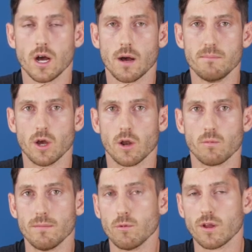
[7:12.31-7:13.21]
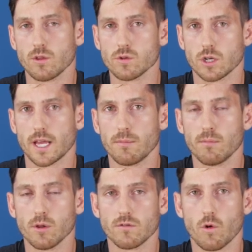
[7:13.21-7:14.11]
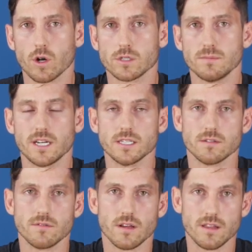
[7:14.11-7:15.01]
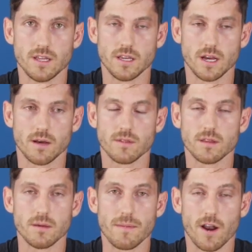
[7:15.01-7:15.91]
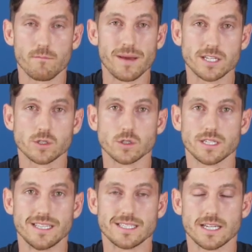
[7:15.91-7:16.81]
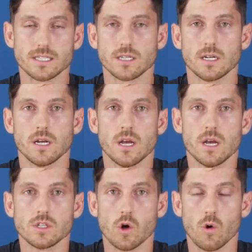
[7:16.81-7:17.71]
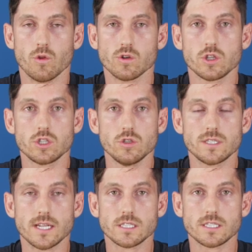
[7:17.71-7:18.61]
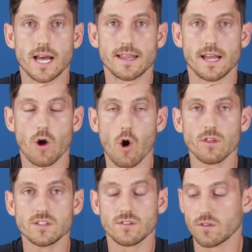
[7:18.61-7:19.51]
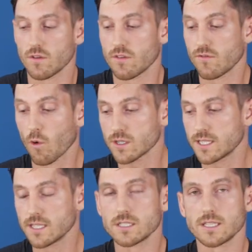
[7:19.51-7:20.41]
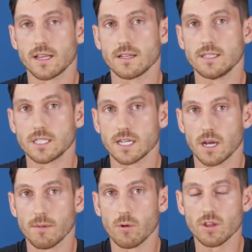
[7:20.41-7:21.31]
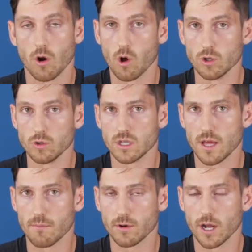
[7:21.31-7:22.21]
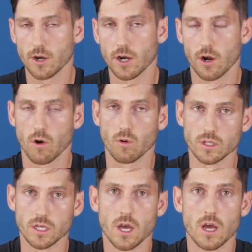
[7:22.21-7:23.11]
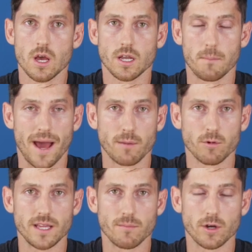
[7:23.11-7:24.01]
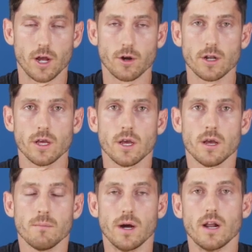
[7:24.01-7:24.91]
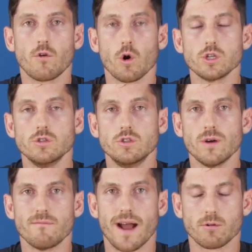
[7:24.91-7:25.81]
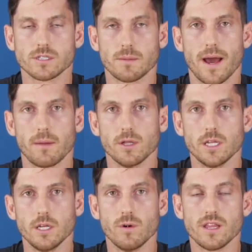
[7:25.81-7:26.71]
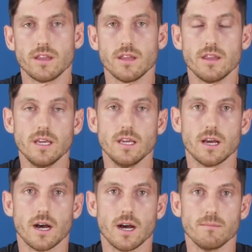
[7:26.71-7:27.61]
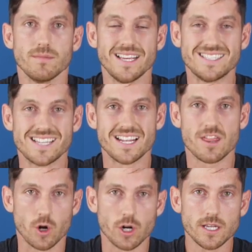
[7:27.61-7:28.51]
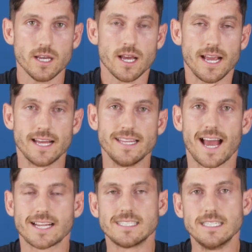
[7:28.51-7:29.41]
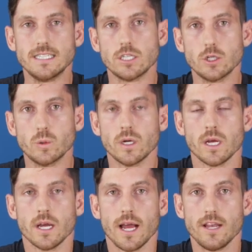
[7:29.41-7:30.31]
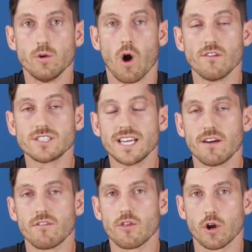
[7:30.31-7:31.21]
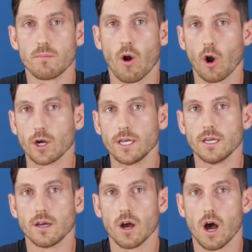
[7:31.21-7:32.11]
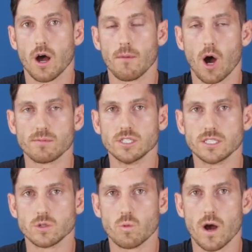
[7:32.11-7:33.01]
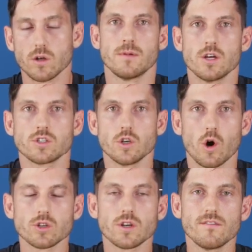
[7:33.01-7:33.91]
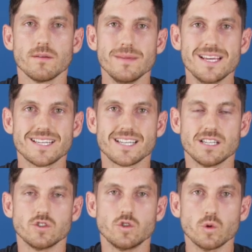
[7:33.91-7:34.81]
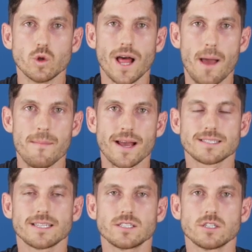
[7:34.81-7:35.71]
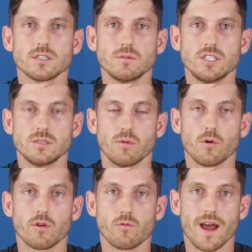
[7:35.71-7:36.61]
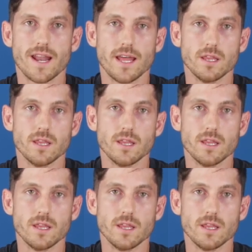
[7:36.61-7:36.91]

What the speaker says: beyond maybe what those are capable, of course, because of the amount of pixels in the sensor. So those are the two sensors that then the four sensors that DJI has come out with are all new to the M300 and are only compatible with the M300. But of course, you do have backwards compatibility with the Z30 and the XT2, and you obviously have third-party options as well. So you also have the MikaSense dual MX sensors, which is both the red and